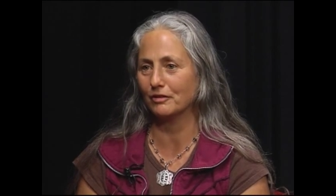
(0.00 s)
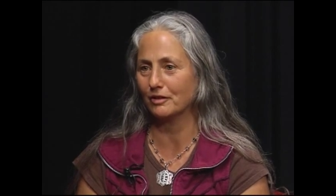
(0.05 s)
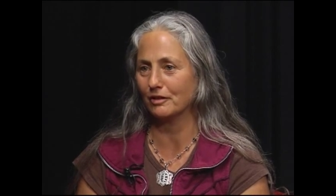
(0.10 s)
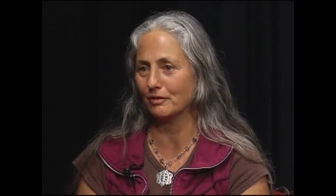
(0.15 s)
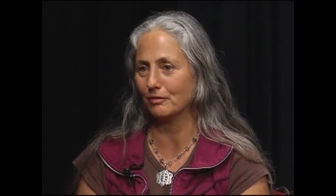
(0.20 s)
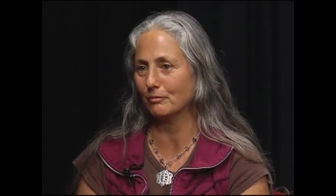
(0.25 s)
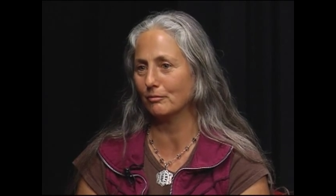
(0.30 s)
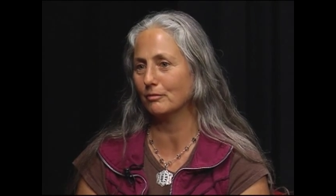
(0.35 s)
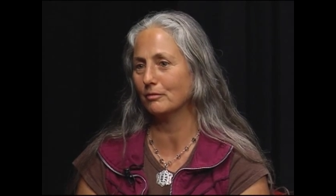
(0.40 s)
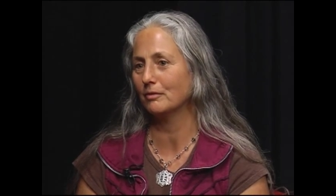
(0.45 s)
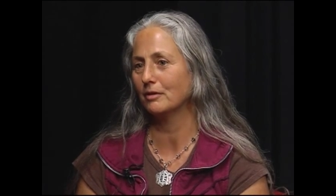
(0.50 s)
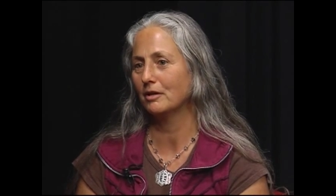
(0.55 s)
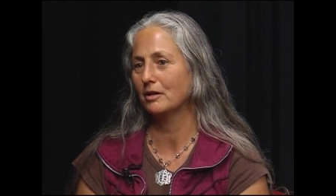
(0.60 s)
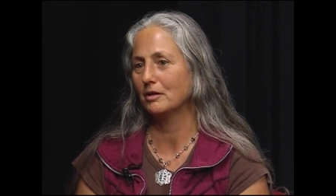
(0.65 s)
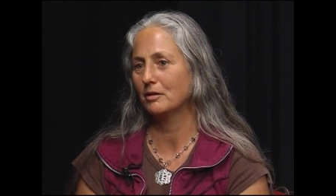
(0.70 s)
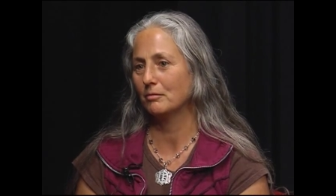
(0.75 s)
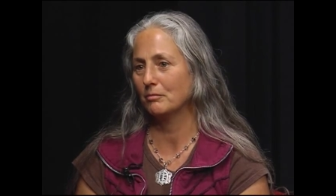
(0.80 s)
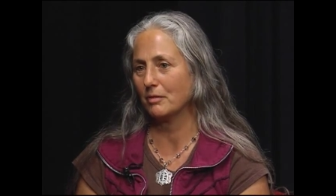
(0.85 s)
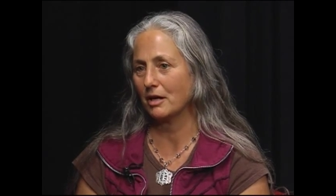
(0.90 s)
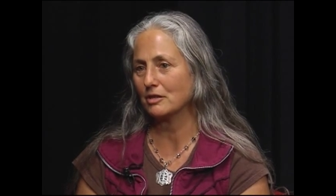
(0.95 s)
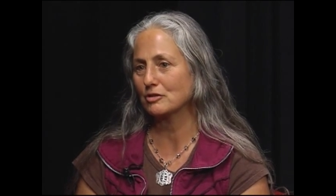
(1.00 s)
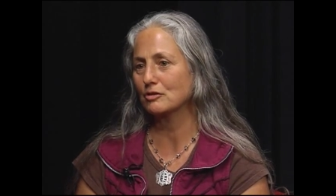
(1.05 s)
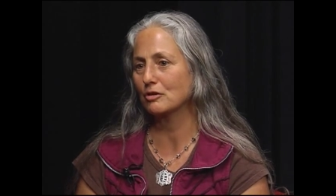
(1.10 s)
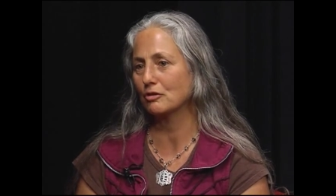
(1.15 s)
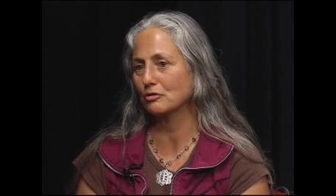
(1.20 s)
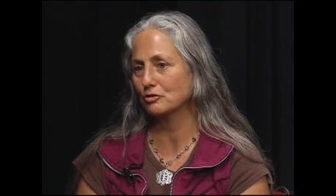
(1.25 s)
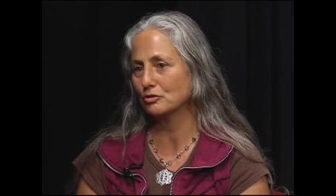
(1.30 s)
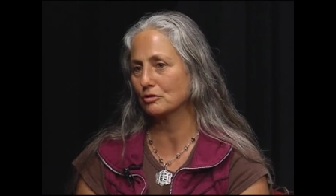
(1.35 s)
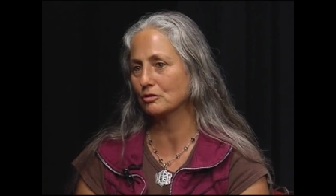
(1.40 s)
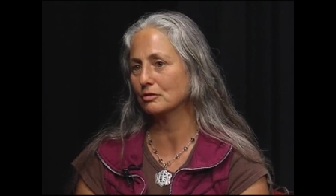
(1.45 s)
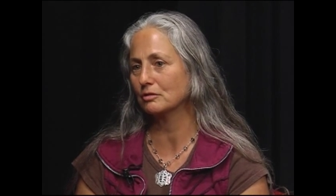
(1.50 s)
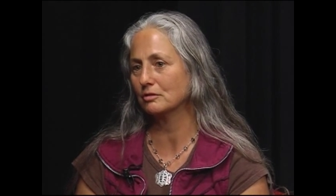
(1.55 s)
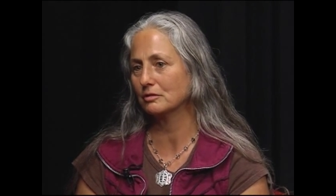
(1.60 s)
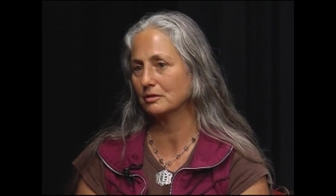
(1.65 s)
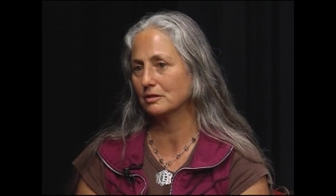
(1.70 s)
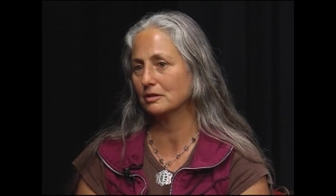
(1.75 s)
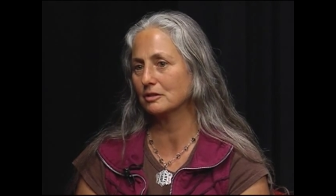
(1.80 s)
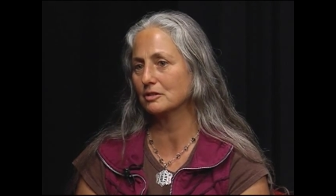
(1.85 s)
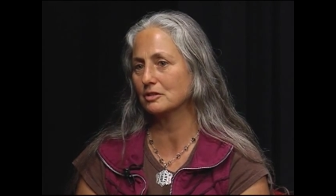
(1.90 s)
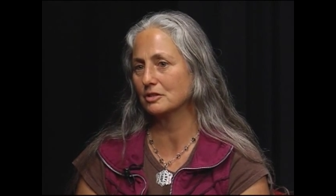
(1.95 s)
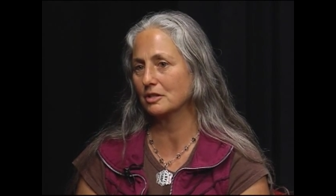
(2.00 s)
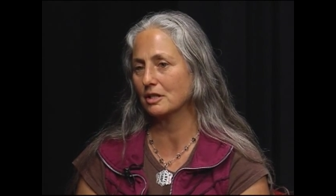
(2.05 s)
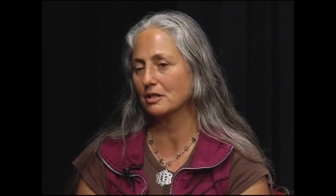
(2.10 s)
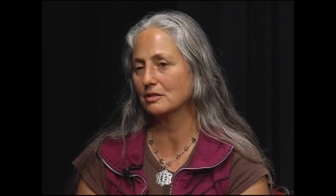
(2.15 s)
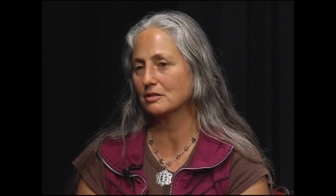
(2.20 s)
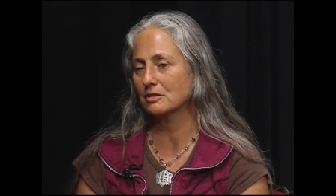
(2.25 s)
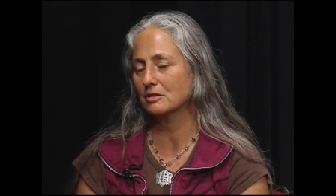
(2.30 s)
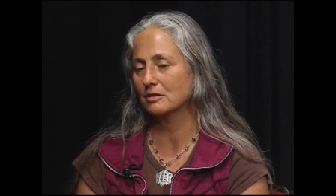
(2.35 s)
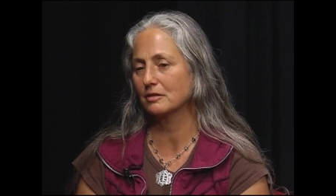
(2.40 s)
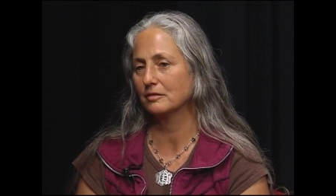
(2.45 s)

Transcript: than the mass culture in the States.